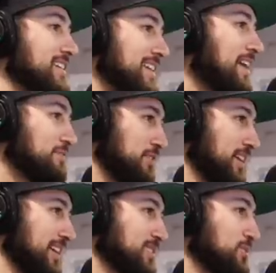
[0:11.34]

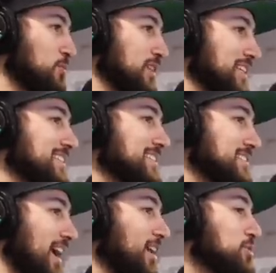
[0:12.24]
Netflix released a
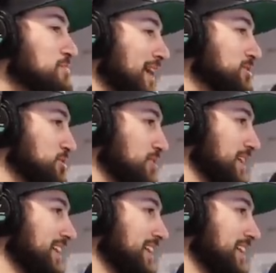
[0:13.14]
documentary